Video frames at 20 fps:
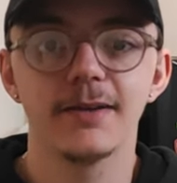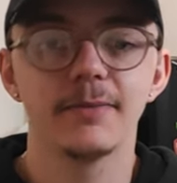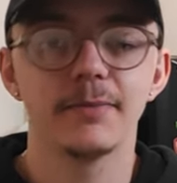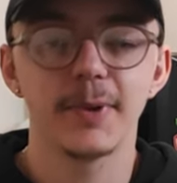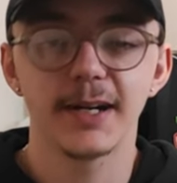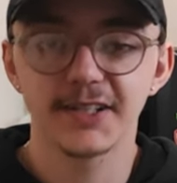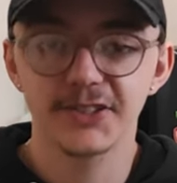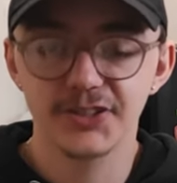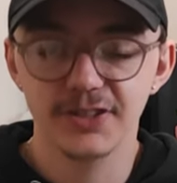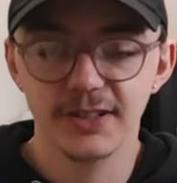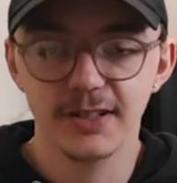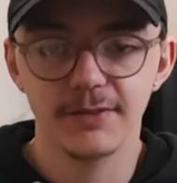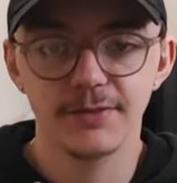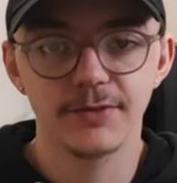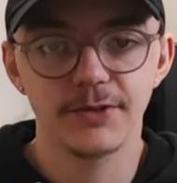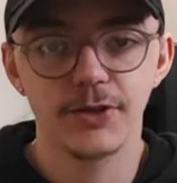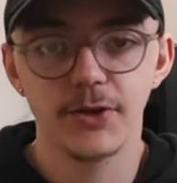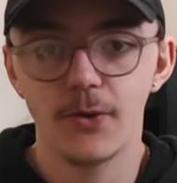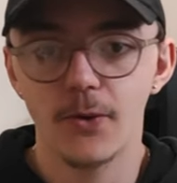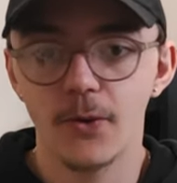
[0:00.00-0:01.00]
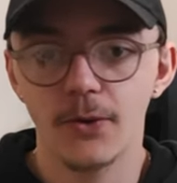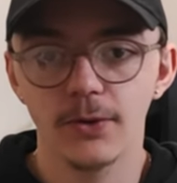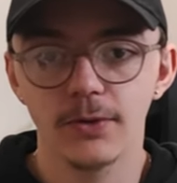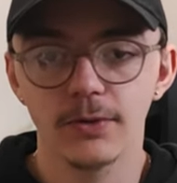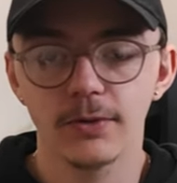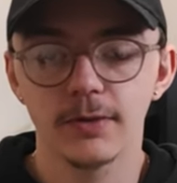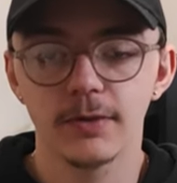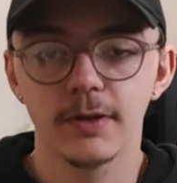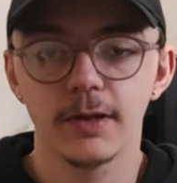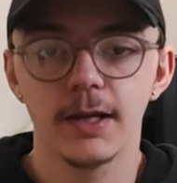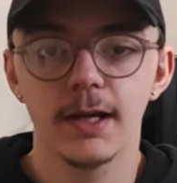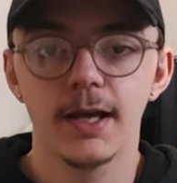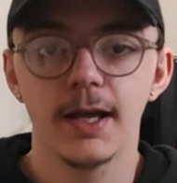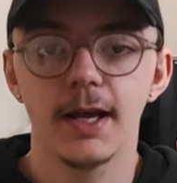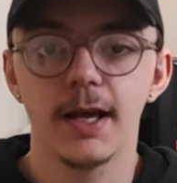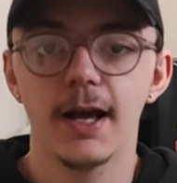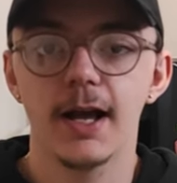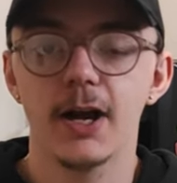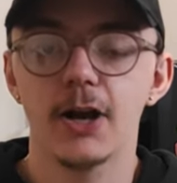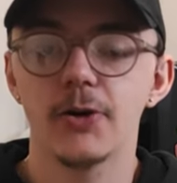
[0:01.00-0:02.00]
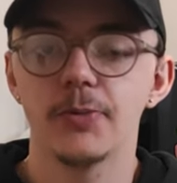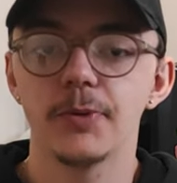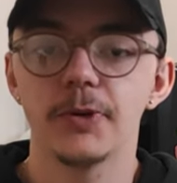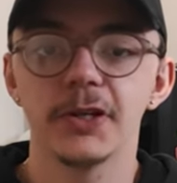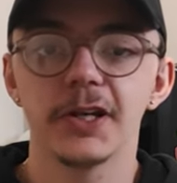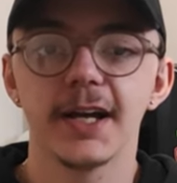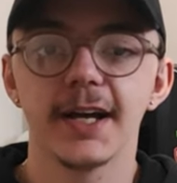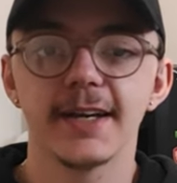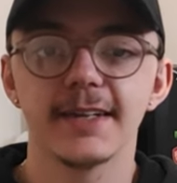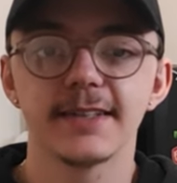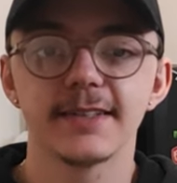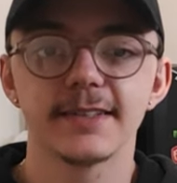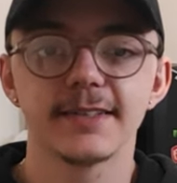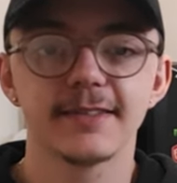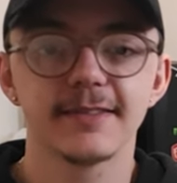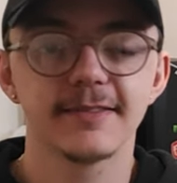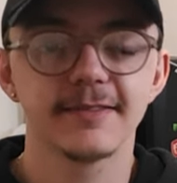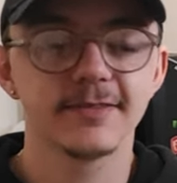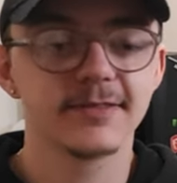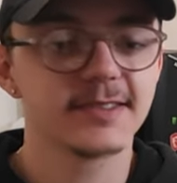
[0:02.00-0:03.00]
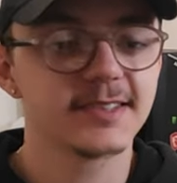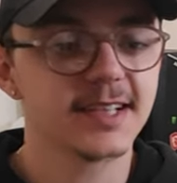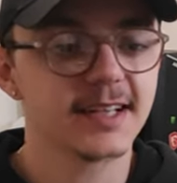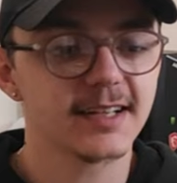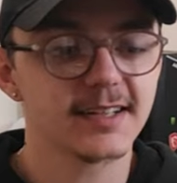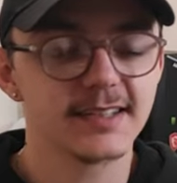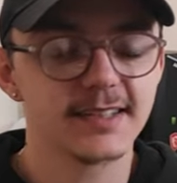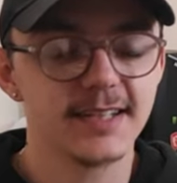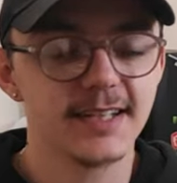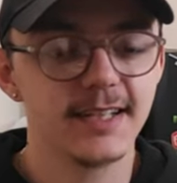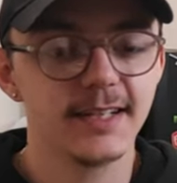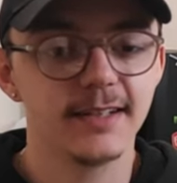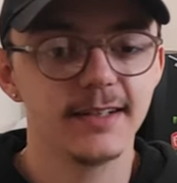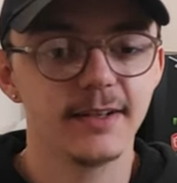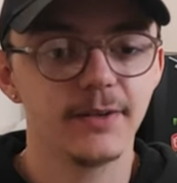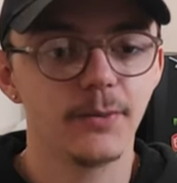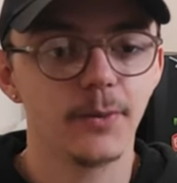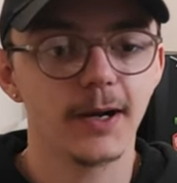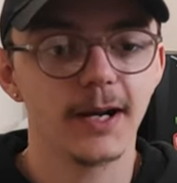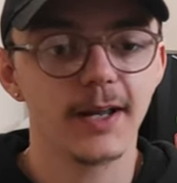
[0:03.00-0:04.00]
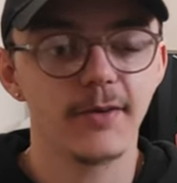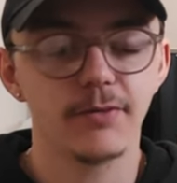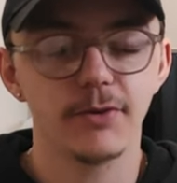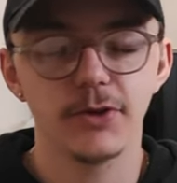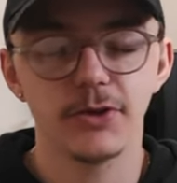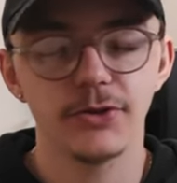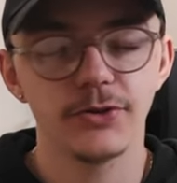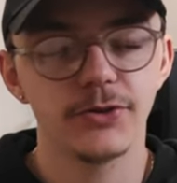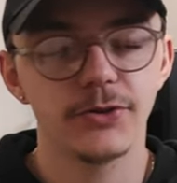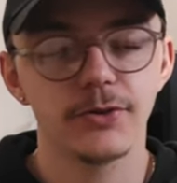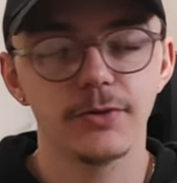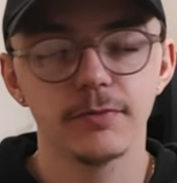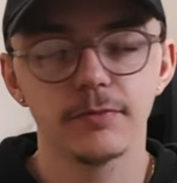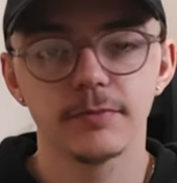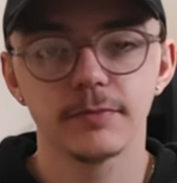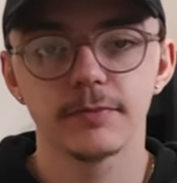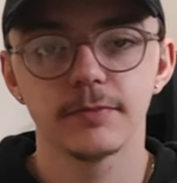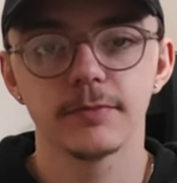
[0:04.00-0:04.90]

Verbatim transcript: Much love to you all. I hope you guys succeed in whatever you do,